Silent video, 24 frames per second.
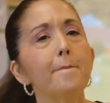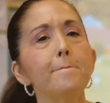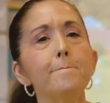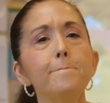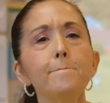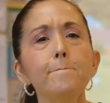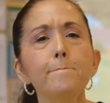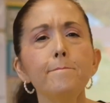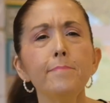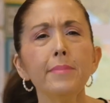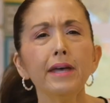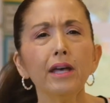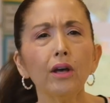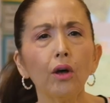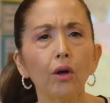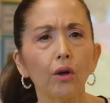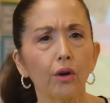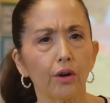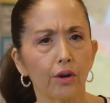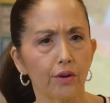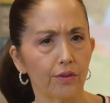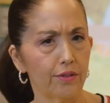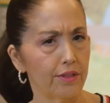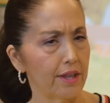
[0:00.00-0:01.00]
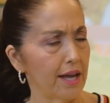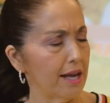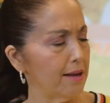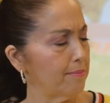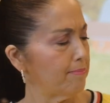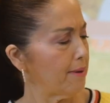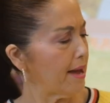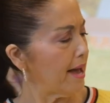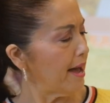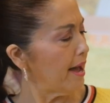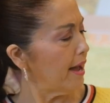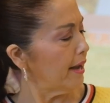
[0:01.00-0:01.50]
"Milk," they
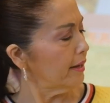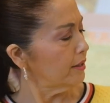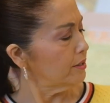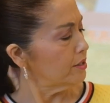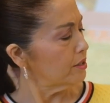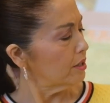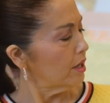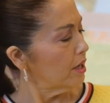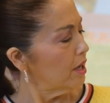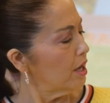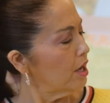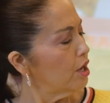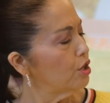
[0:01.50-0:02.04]
begged.